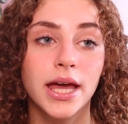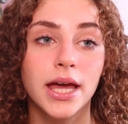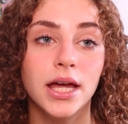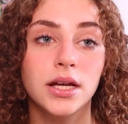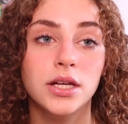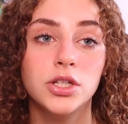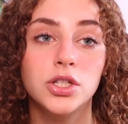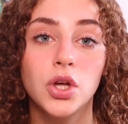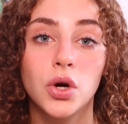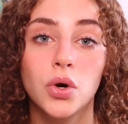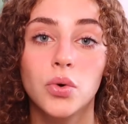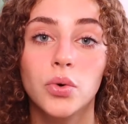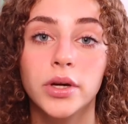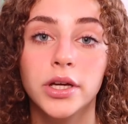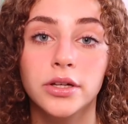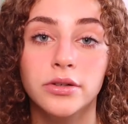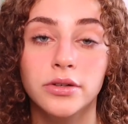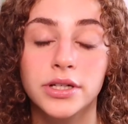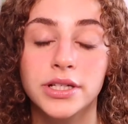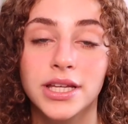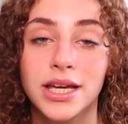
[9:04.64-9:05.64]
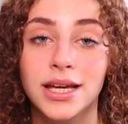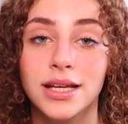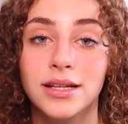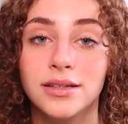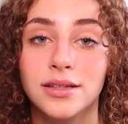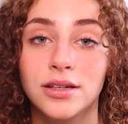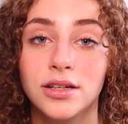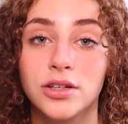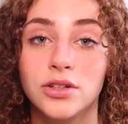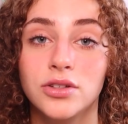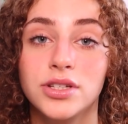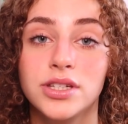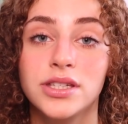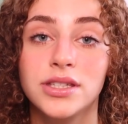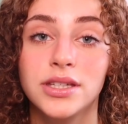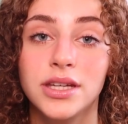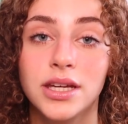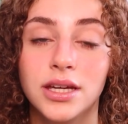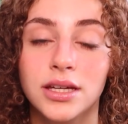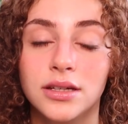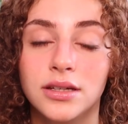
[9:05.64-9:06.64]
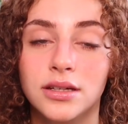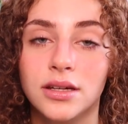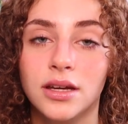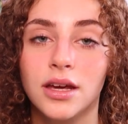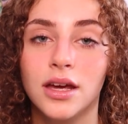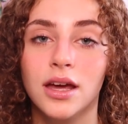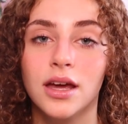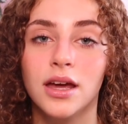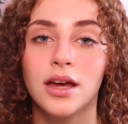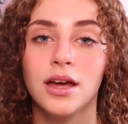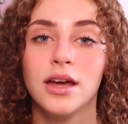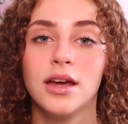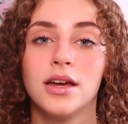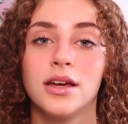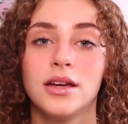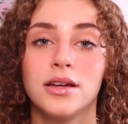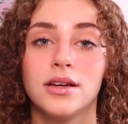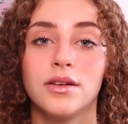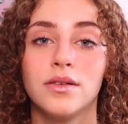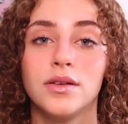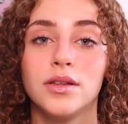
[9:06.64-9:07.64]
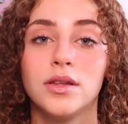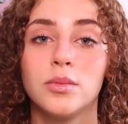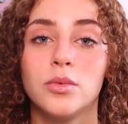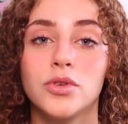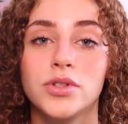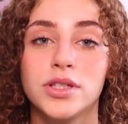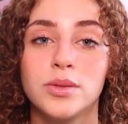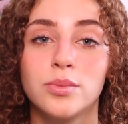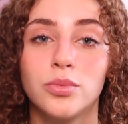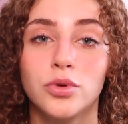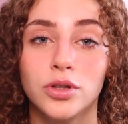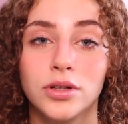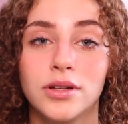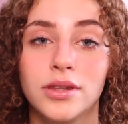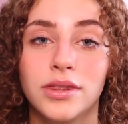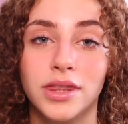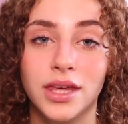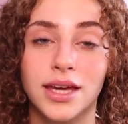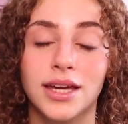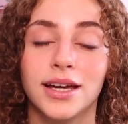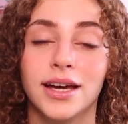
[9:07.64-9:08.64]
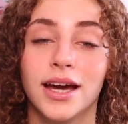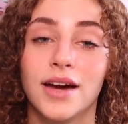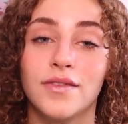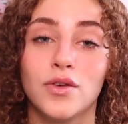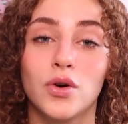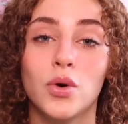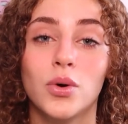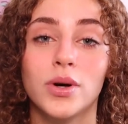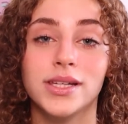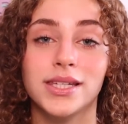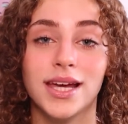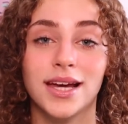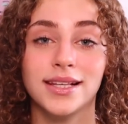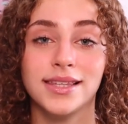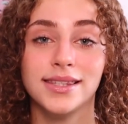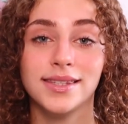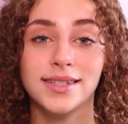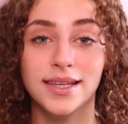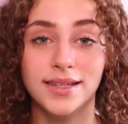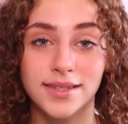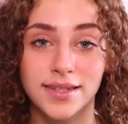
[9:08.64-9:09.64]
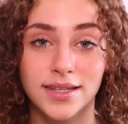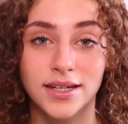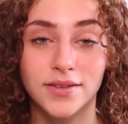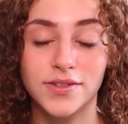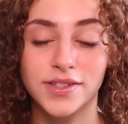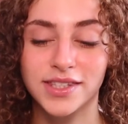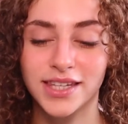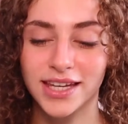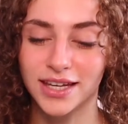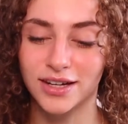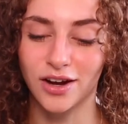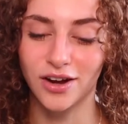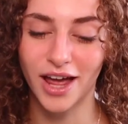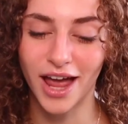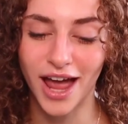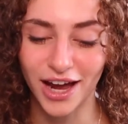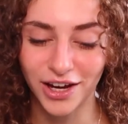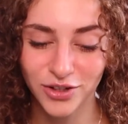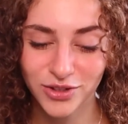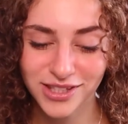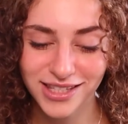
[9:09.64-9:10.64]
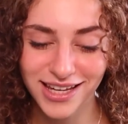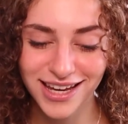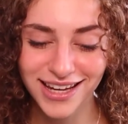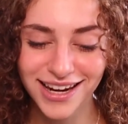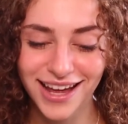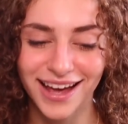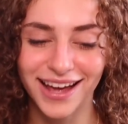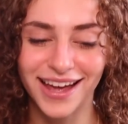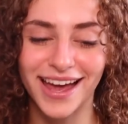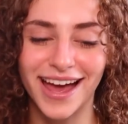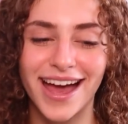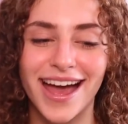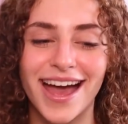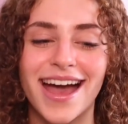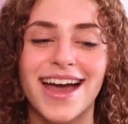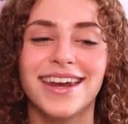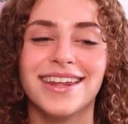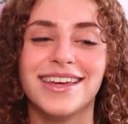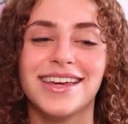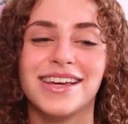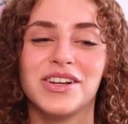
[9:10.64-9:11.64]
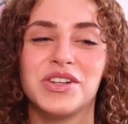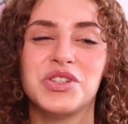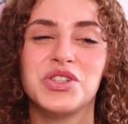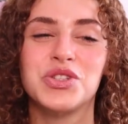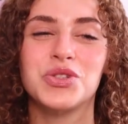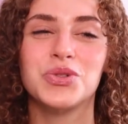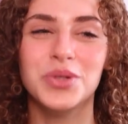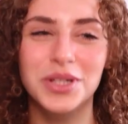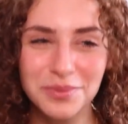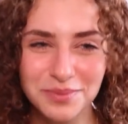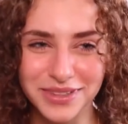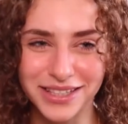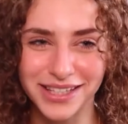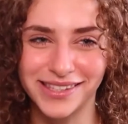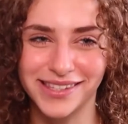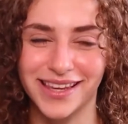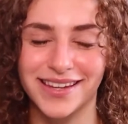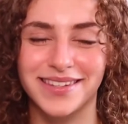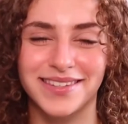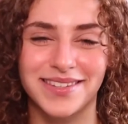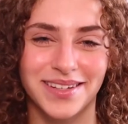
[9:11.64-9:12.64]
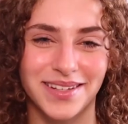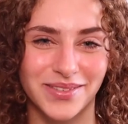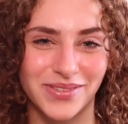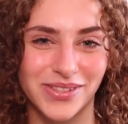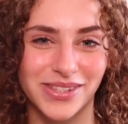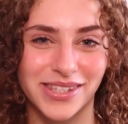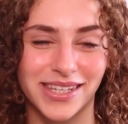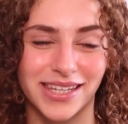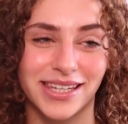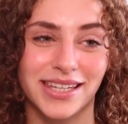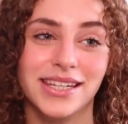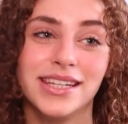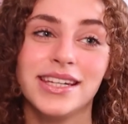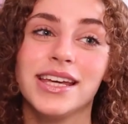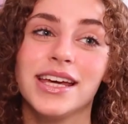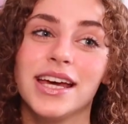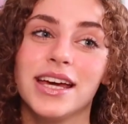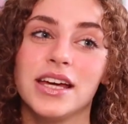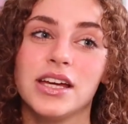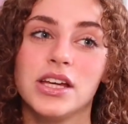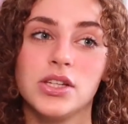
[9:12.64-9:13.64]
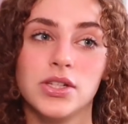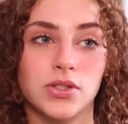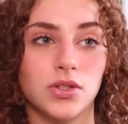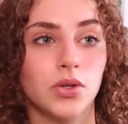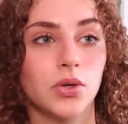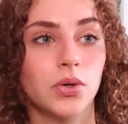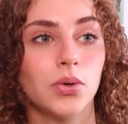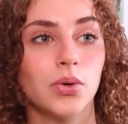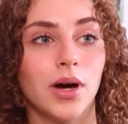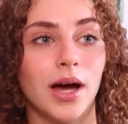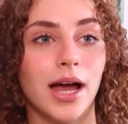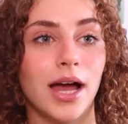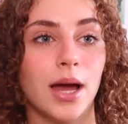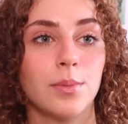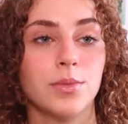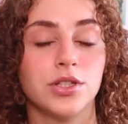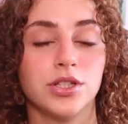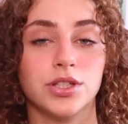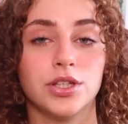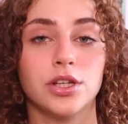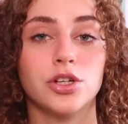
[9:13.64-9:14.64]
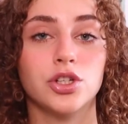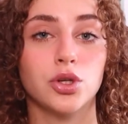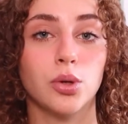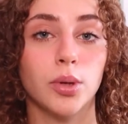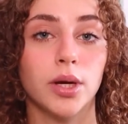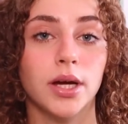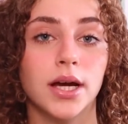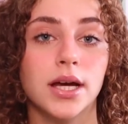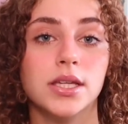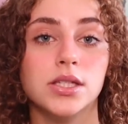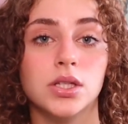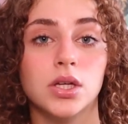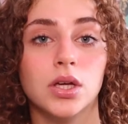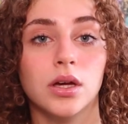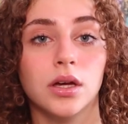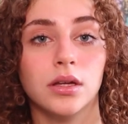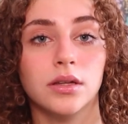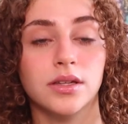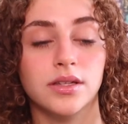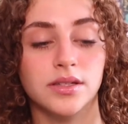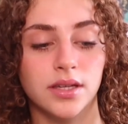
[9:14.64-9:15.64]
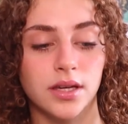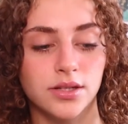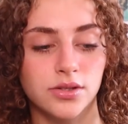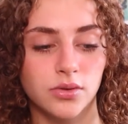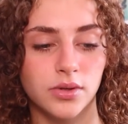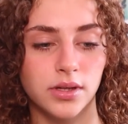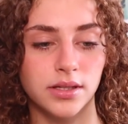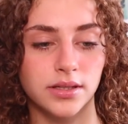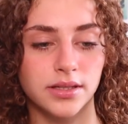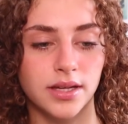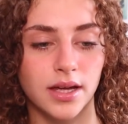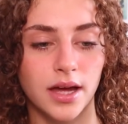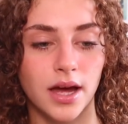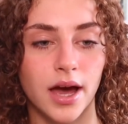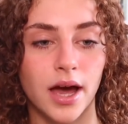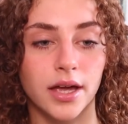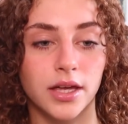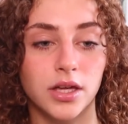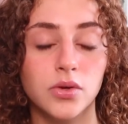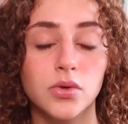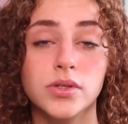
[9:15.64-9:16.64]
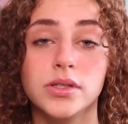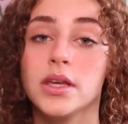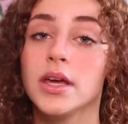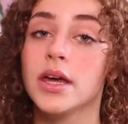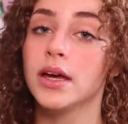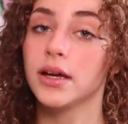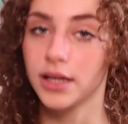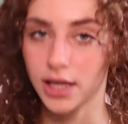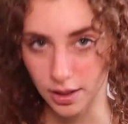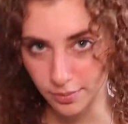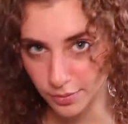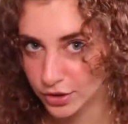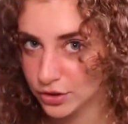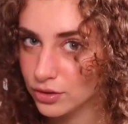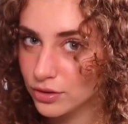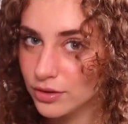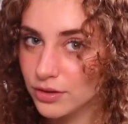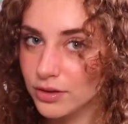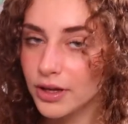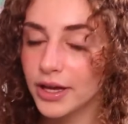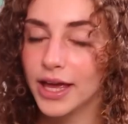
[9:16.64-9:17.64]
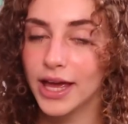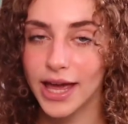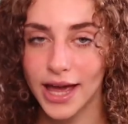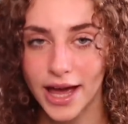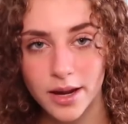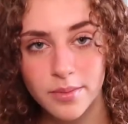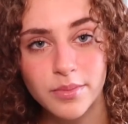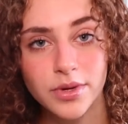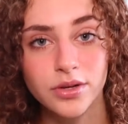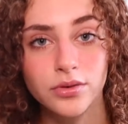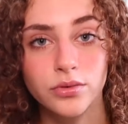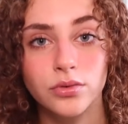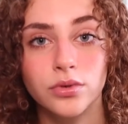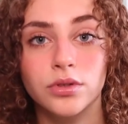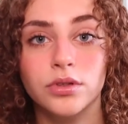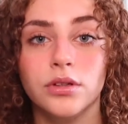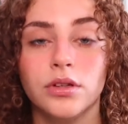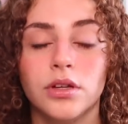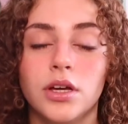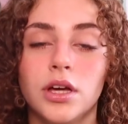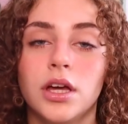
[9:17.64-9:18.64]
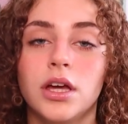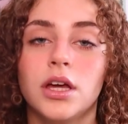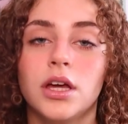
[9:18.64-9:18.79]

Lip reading: and don't irritate your skin. The most important thing, I've always had sensitive skin. On Accutane, I had extremely sensitive skin. So I'm just gonna show you guys the sunscreens that I use, chemical and mineral.